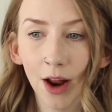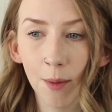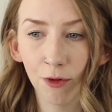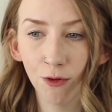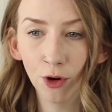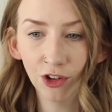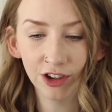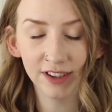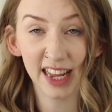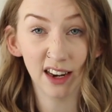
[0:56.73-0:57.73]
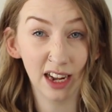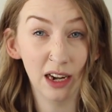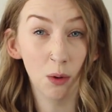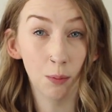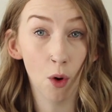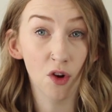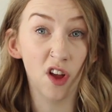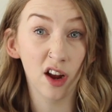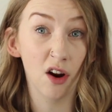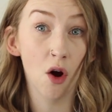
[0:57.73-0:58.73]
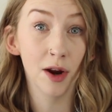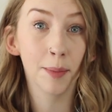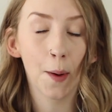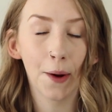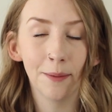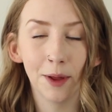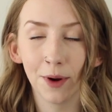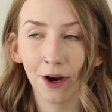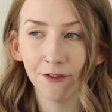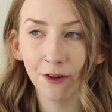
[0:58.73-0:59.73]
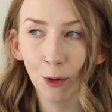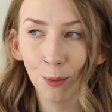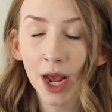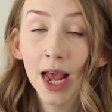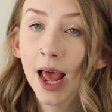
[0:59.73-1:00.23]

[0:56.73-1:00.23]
Like, before she just had like a little box I could hide behind me when I filmed.